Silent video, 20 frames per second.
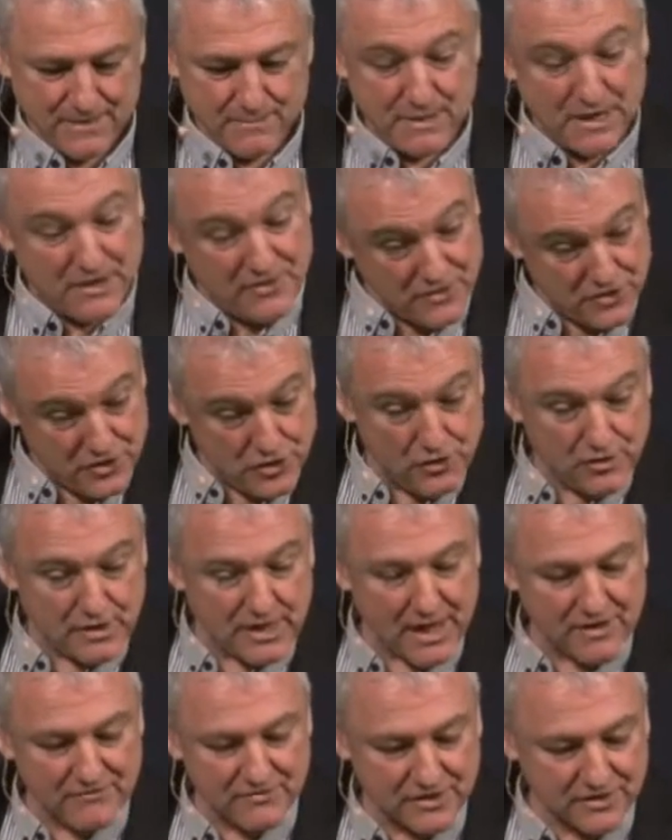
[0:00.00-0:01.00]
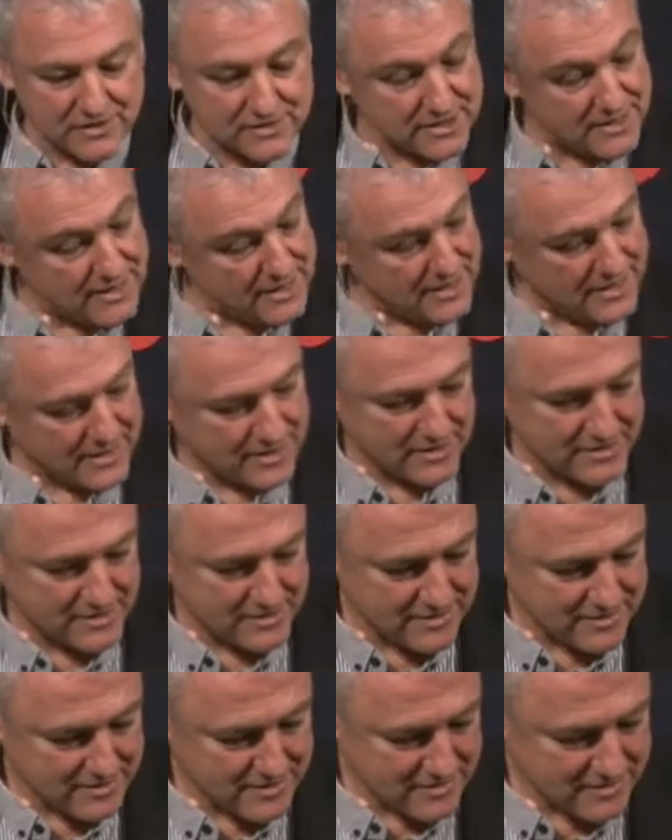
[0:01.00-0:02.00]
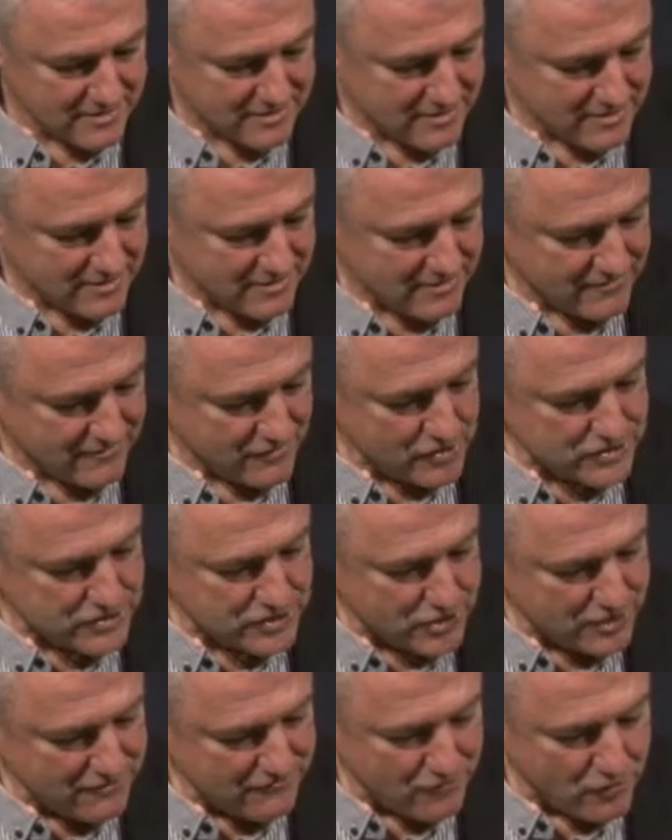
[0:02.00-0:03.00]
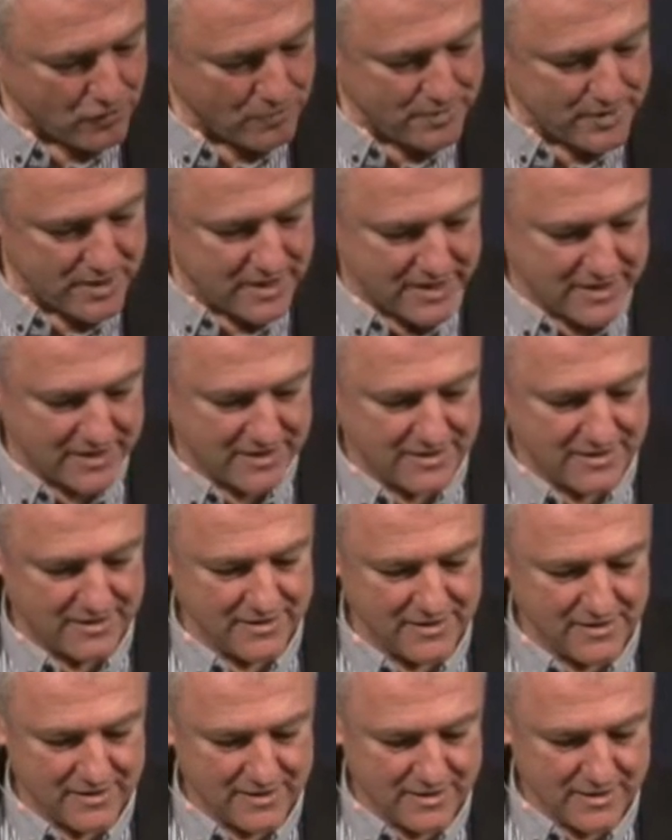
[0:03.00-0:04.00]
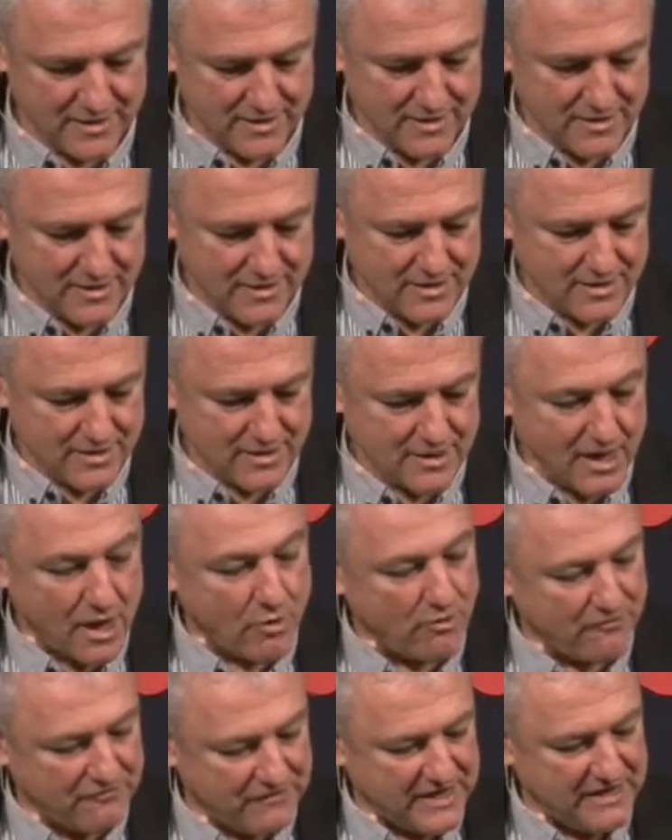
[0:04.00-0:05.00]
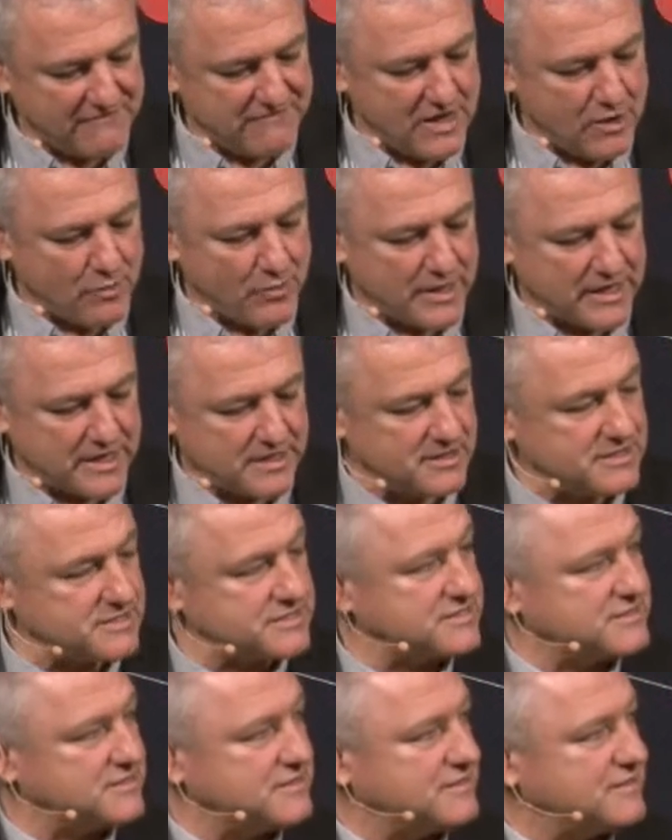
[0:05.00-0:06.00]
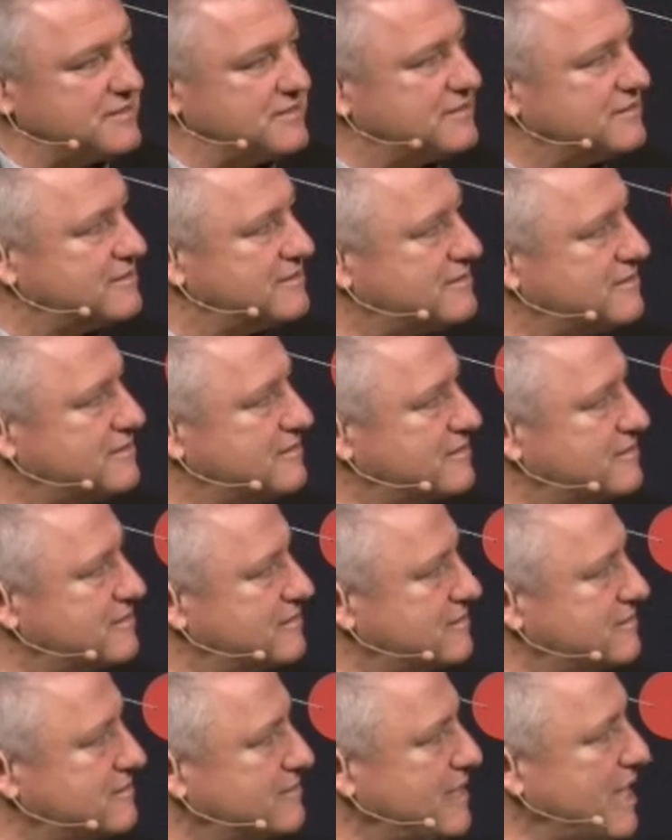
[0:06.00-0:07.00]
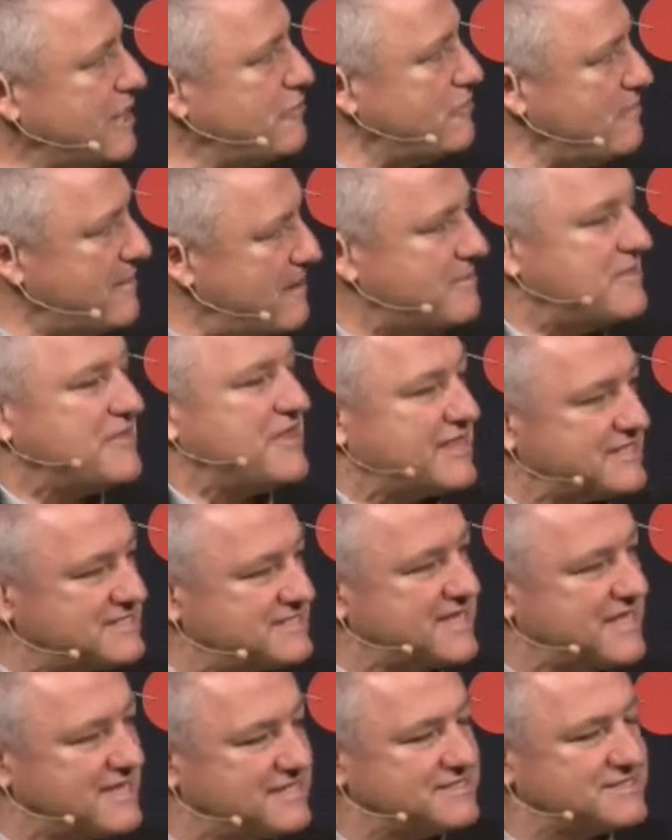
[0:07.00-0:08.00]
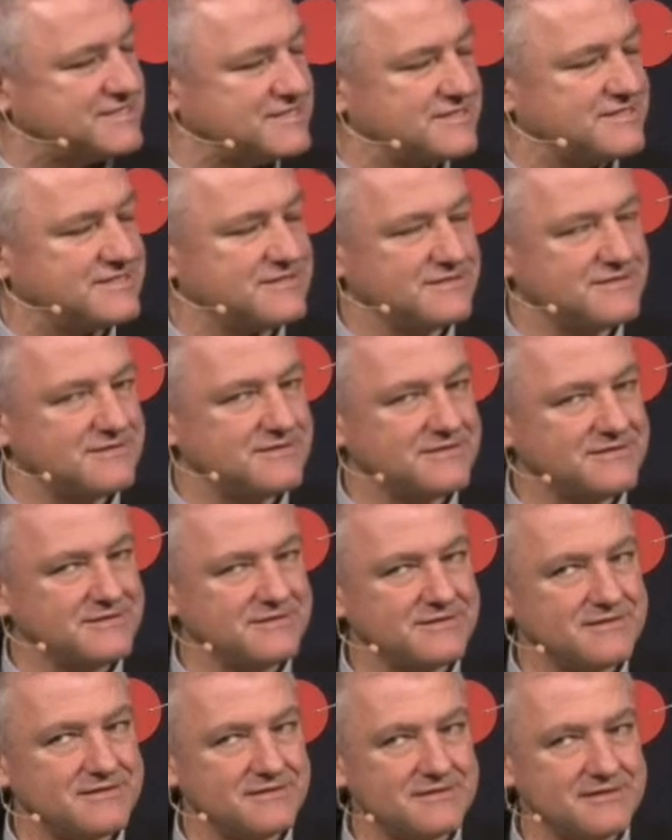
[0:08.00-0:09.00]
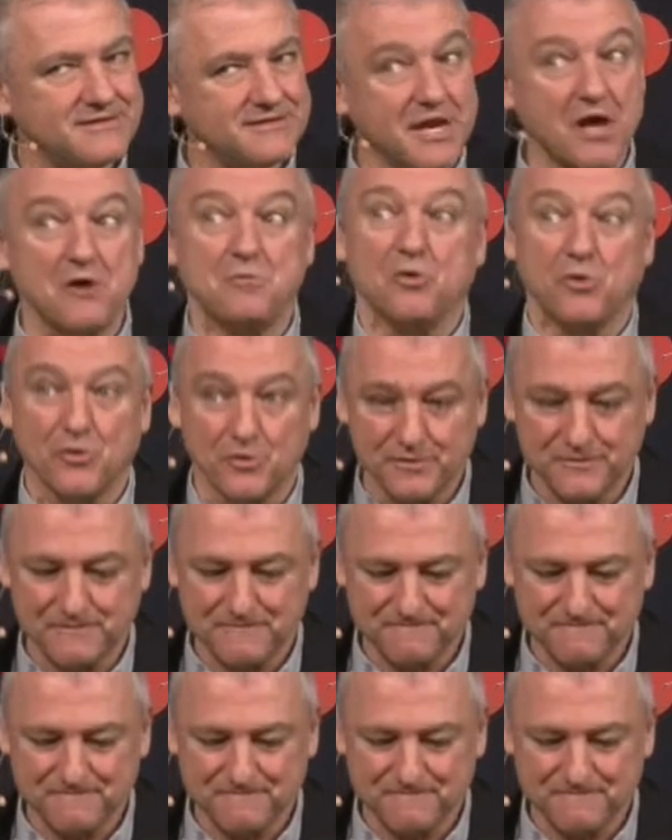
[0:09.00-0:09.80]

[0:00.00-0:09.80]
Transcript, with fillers: But in the New Covenant, ah, verse 34b I will forgive their wickedness and remember their sins no more.